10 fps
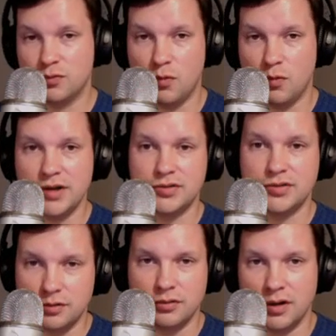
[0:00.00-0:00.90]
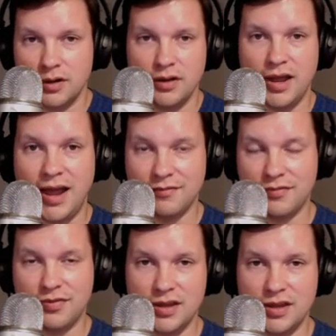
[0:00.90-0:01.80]
want to
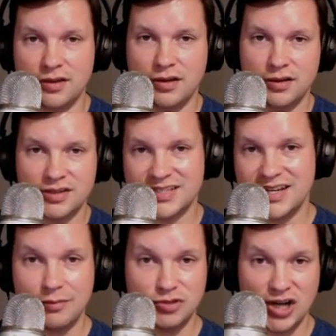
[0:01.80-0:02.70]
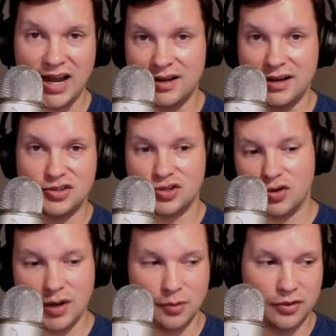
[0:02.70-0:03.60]
have the Snapchat and
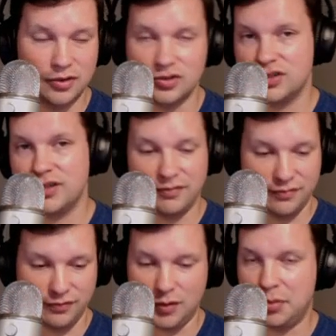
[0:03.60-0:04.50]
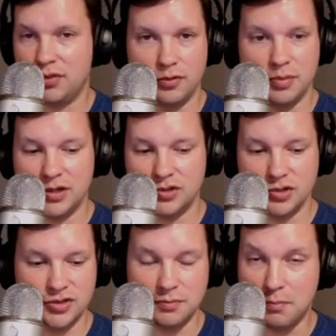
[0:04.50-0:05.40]
Instagram where they're just flipping through
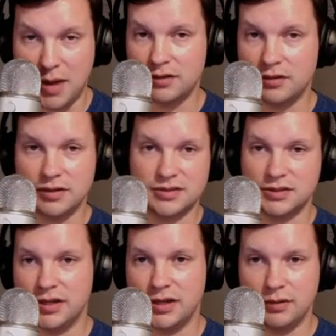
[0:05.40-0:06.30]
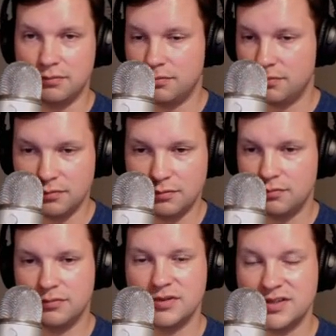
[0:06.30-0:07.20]
pictures and mindlessly
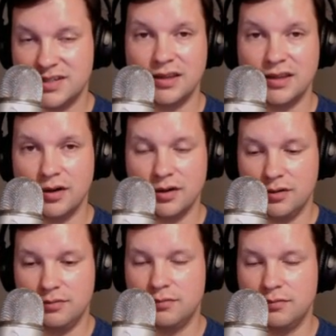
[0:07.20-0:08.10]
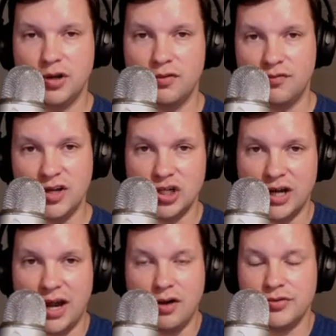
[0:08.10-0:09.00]
sitting there, vegging
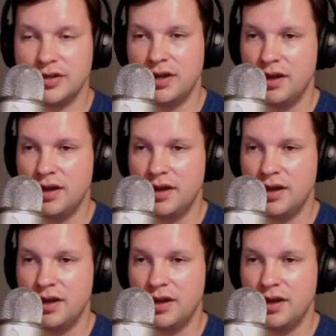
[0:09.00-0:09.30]
out.